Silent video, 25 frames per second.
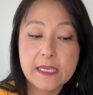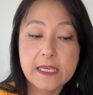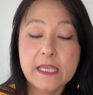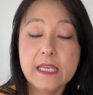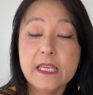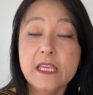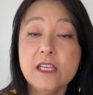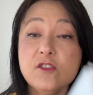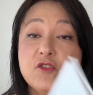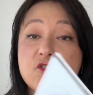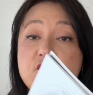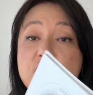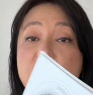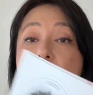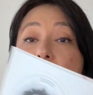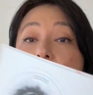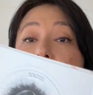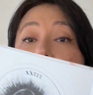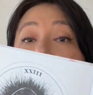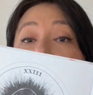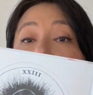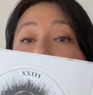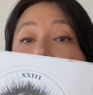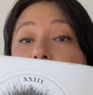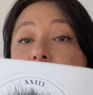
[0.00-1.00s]
Each
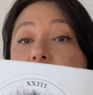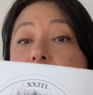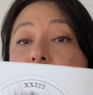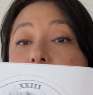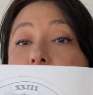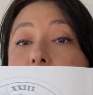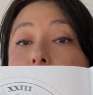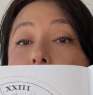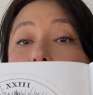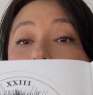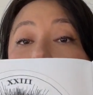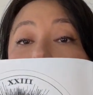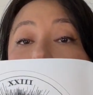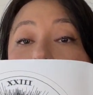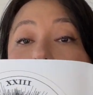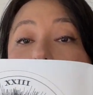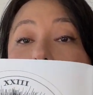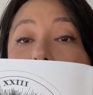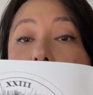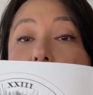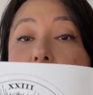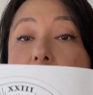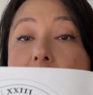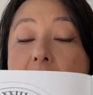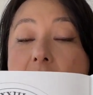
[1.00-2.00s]
card here is going
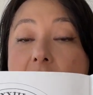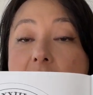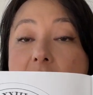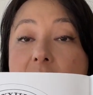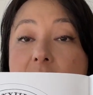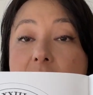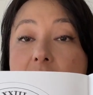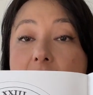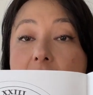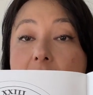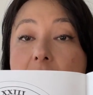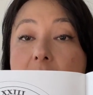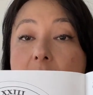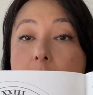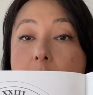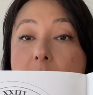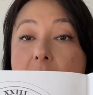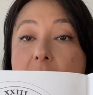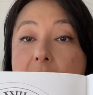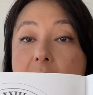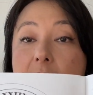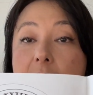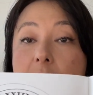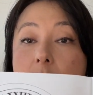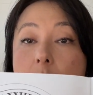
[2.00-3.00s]
to have a
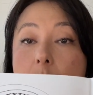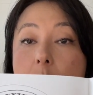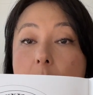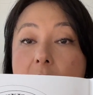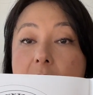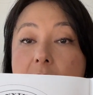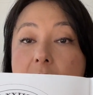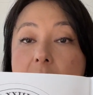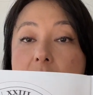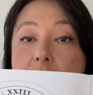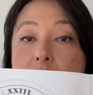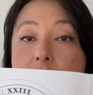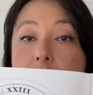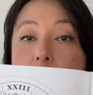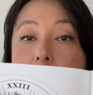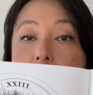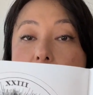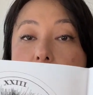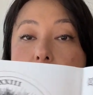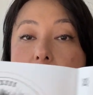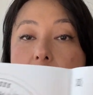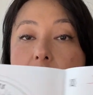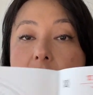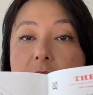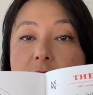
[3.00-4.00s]
black and white
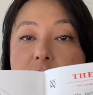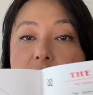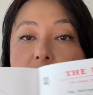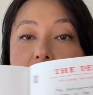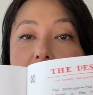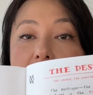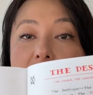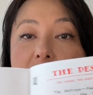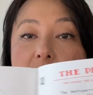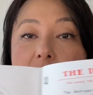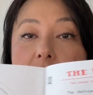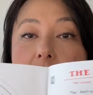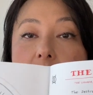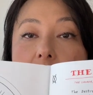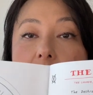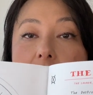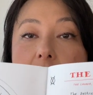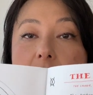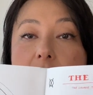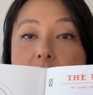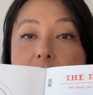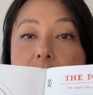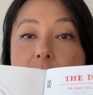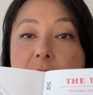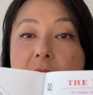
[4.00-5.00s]
reproduction of the
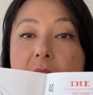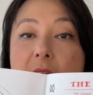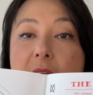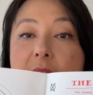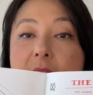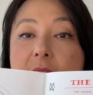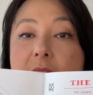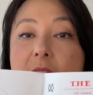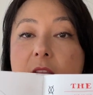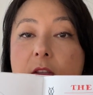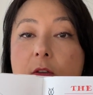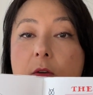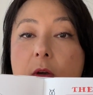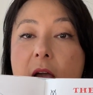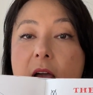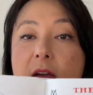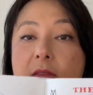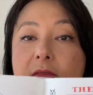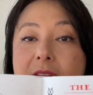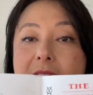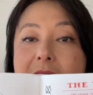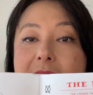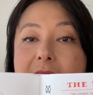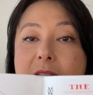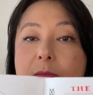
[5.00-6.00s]
card, and then you
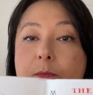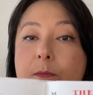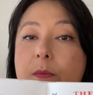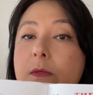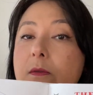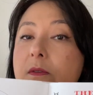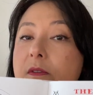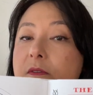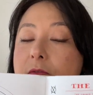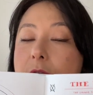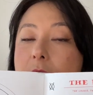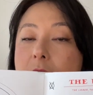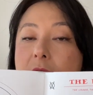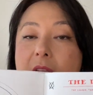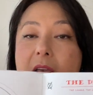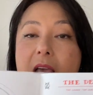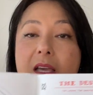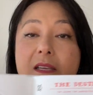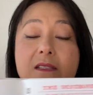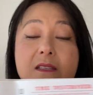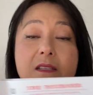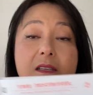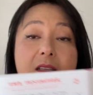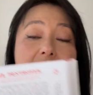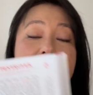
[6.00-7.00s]
have this beautiful
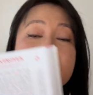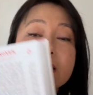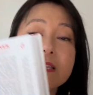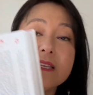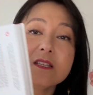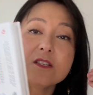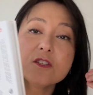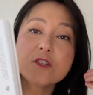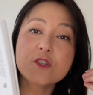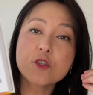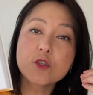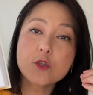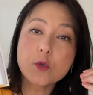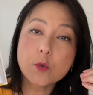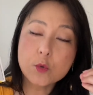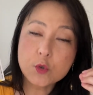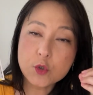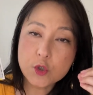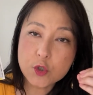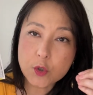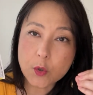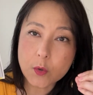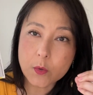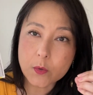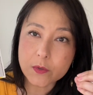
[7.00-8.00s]
text. It's so
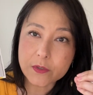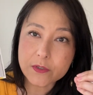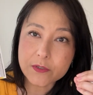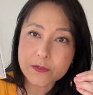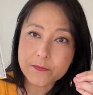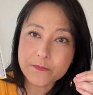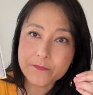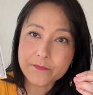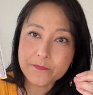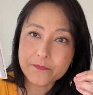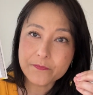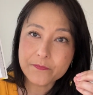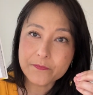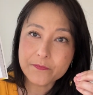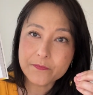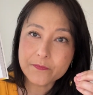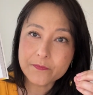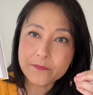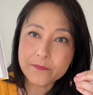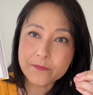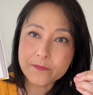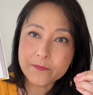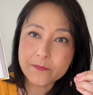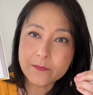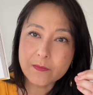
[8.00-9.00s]
short,
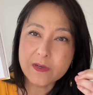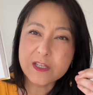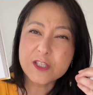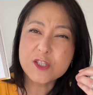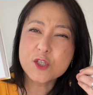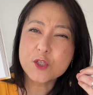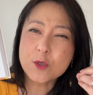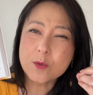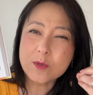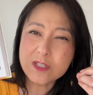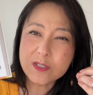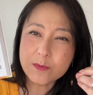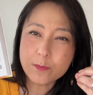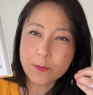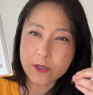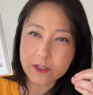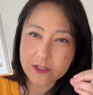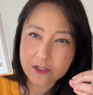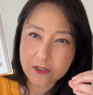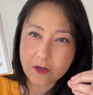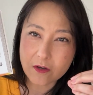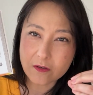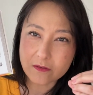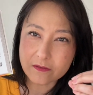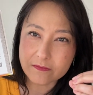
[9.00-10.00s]
but it's so
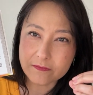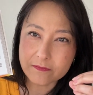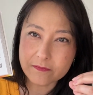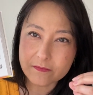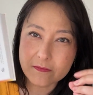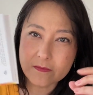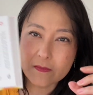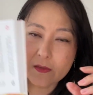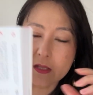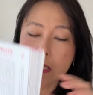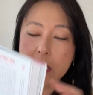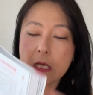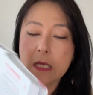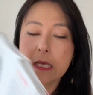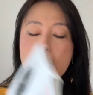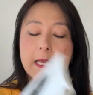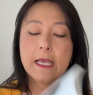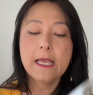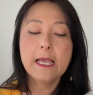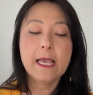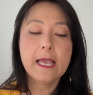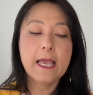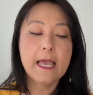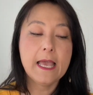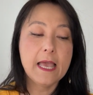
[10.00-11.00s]
spot on.
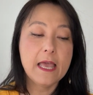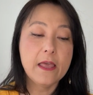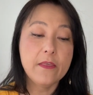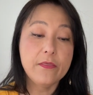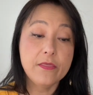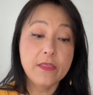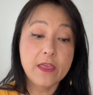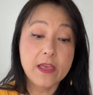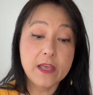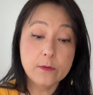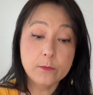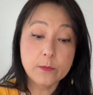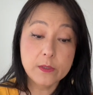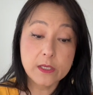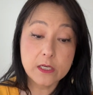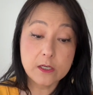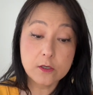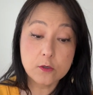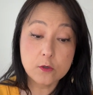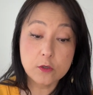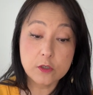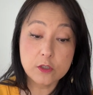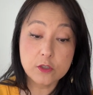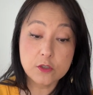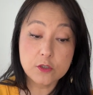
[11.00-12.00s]
And then we are
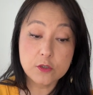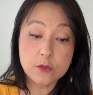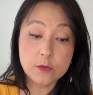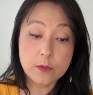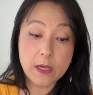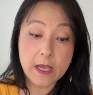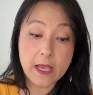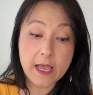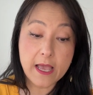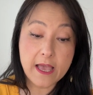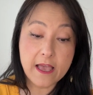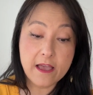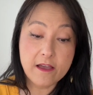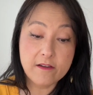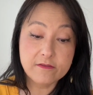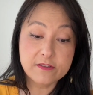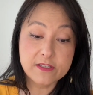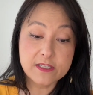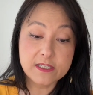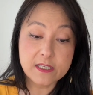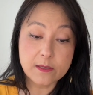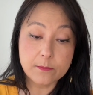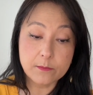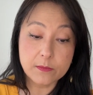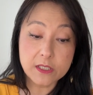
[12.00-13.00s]
going to have
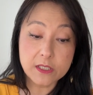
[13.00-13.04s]
some